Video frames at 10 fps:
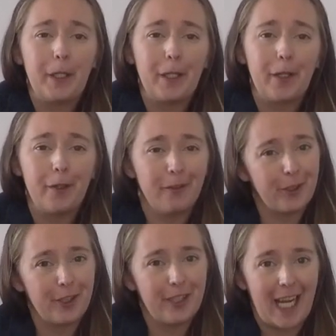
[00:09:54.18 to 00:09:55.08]
our
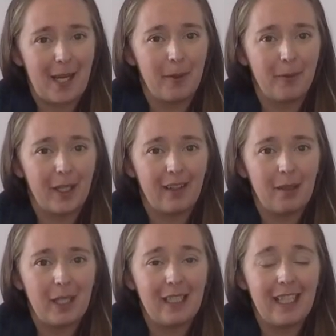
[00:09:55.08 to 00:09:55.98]
culture day, but we are going
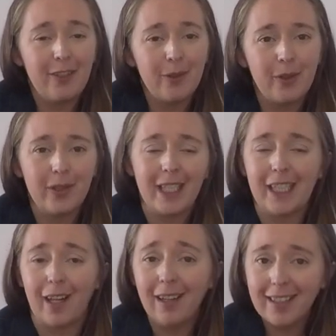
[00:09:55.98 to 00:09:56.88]
to be introducing
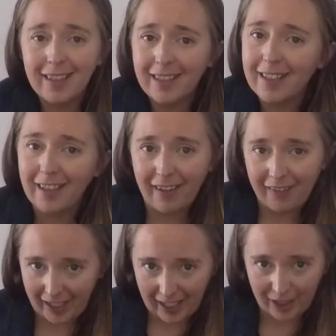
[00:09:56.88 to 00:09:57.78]
the continent of
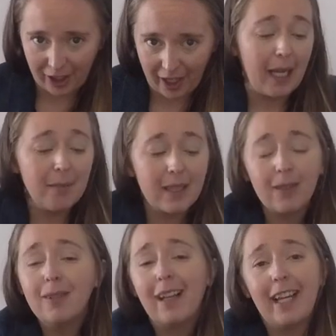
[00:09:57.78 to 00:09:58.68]
Asia. I'm
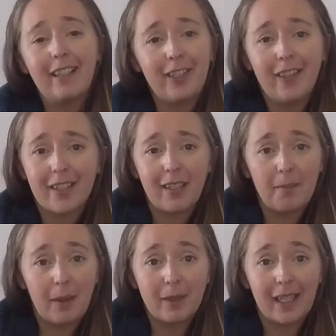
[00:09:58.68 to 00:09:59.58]
so glad that you guys are going
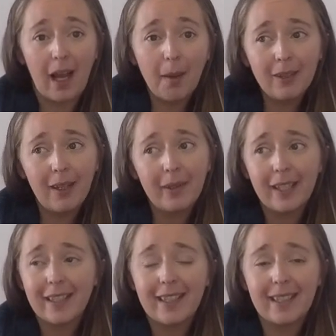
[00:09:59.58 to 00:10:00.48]
to be able to come along with
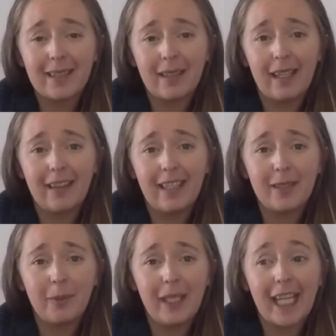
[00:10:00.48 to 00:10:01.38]
us this
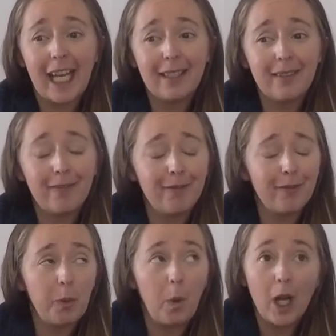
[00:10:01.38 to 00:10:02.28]
this week and
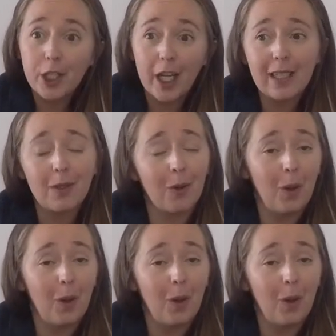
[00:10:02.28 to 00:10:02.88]
watch us or